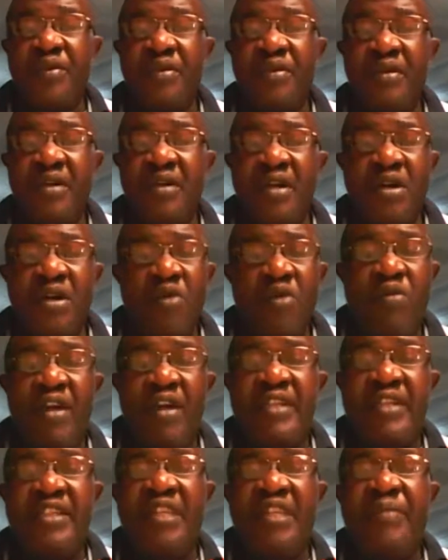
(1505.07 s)
What
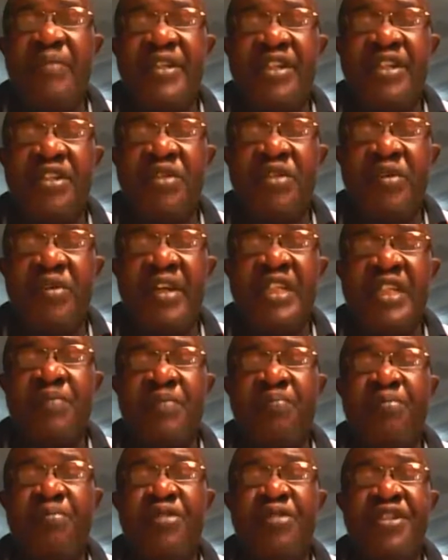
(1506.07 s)
TBC is doing is
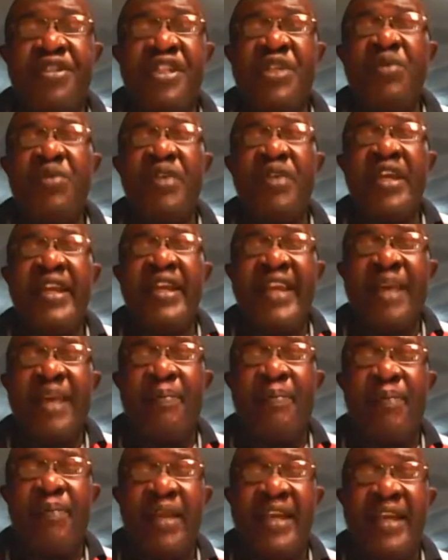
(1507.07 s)
putting you in a
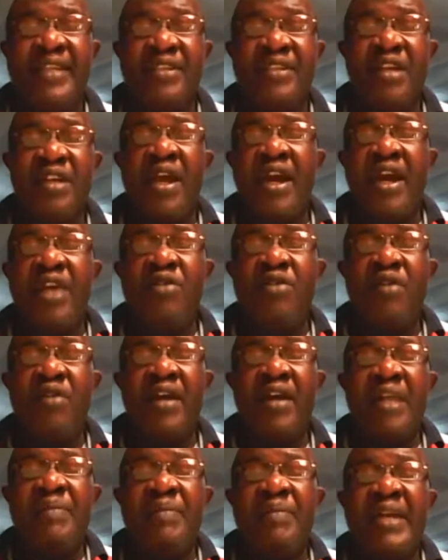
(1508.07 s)
place where you
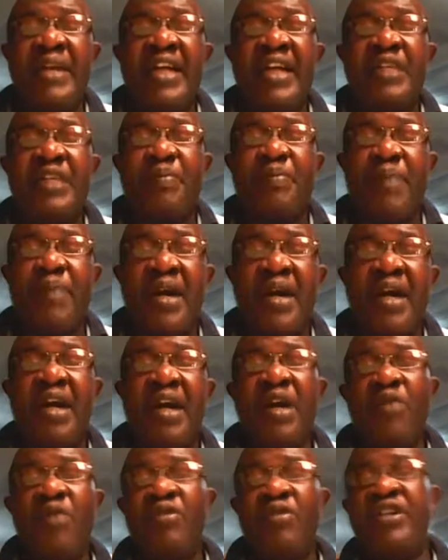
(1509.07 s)
can be at par
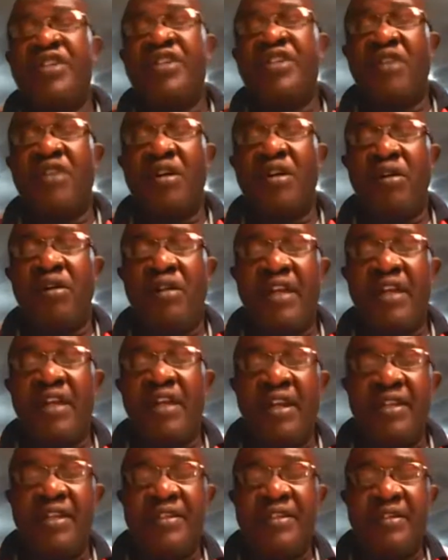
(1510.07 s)
with the so-called
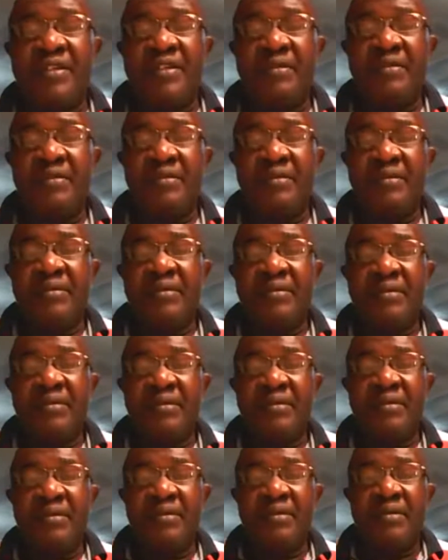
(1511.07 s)
elites.
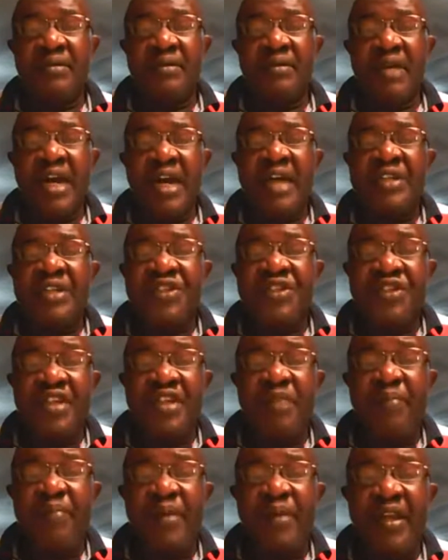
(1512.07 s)
And
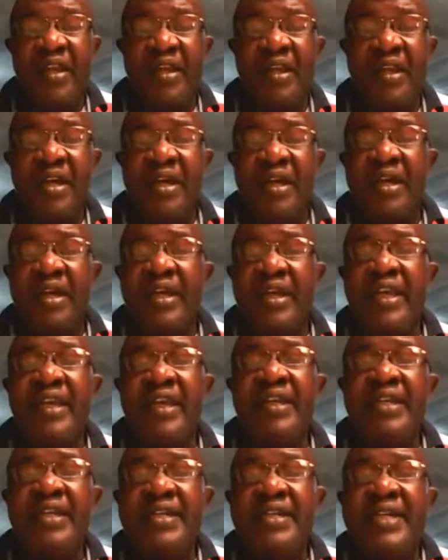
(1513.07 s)
simply,
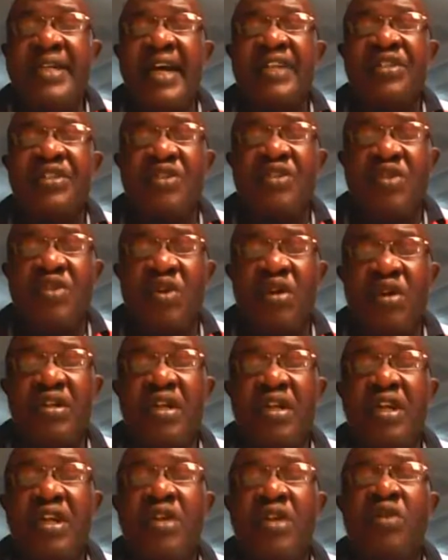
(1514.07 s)
it does not
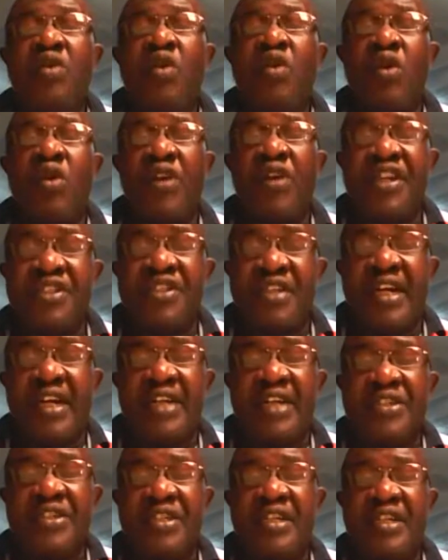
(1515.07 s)
encourage
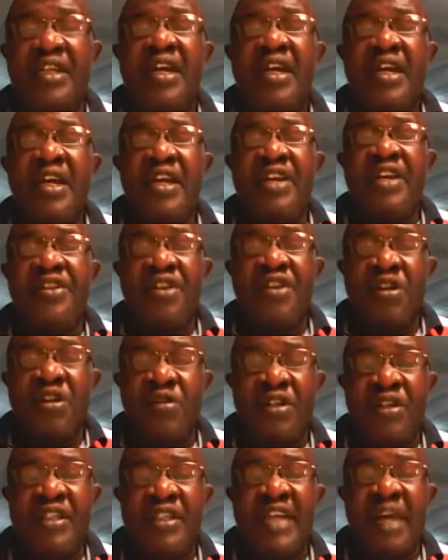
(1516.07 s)
scarcity, it encourages
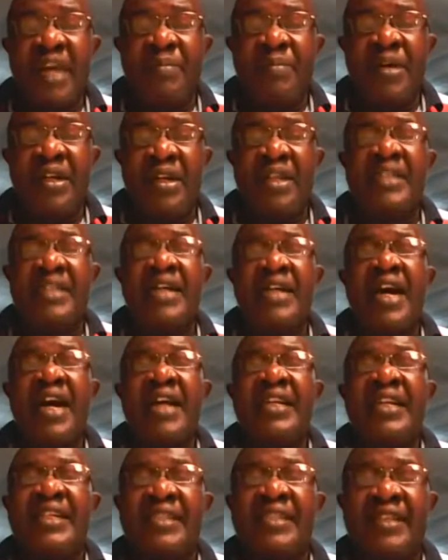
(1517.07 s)
abundance, and it
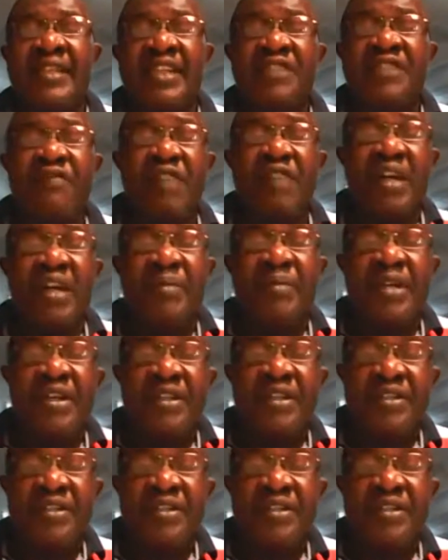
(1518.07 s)
stands for abundance.